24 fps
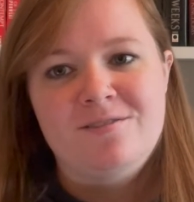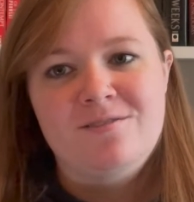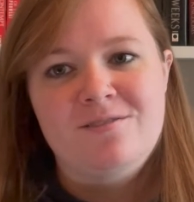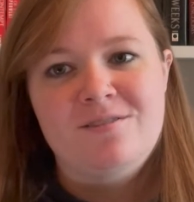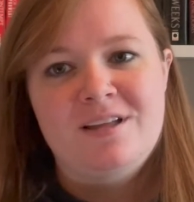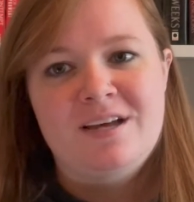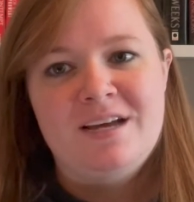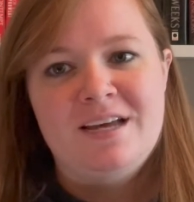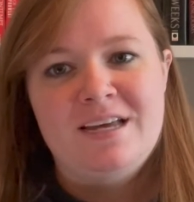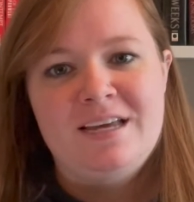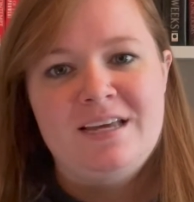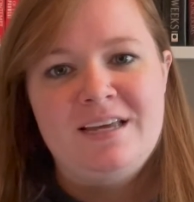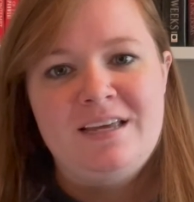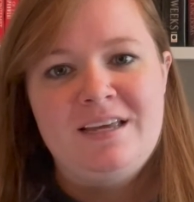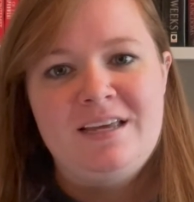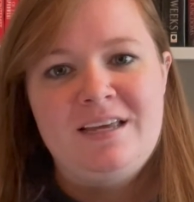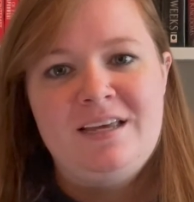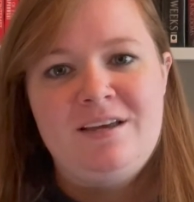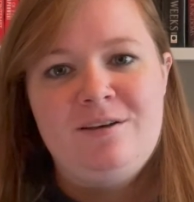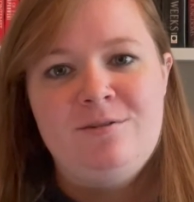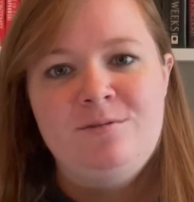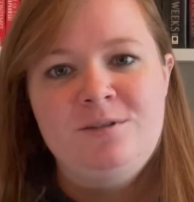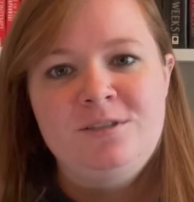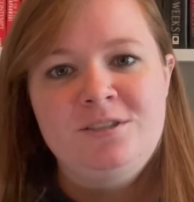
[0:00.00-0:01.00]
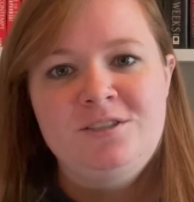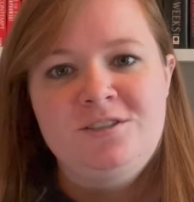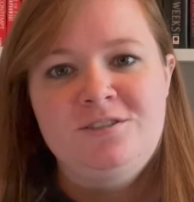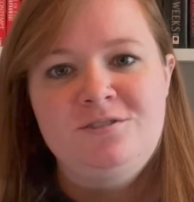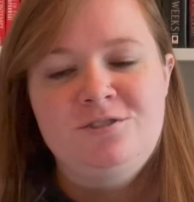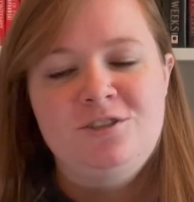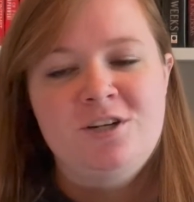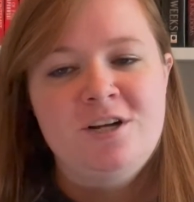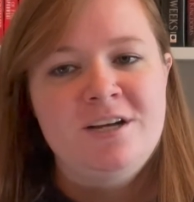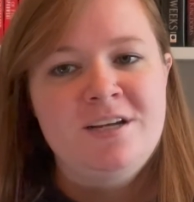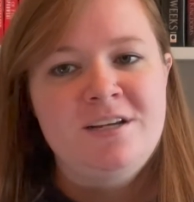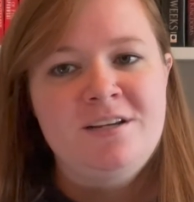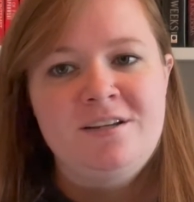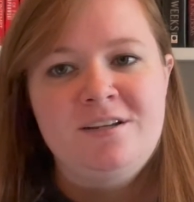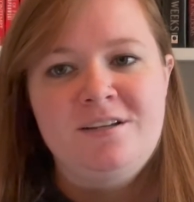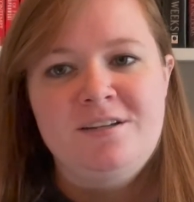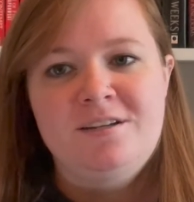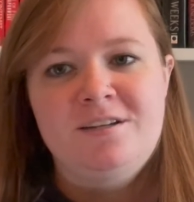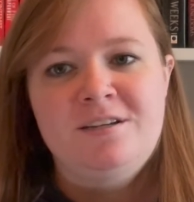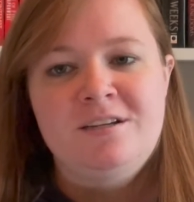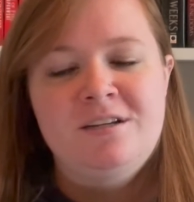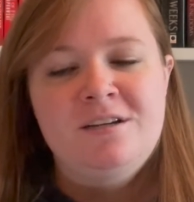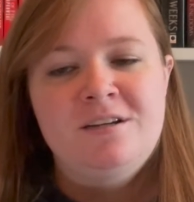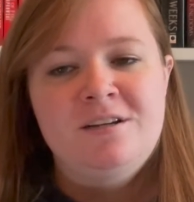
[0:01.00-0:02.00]
Like, he was trying
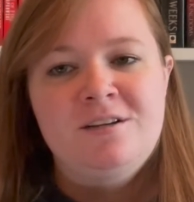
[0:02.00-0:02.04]
to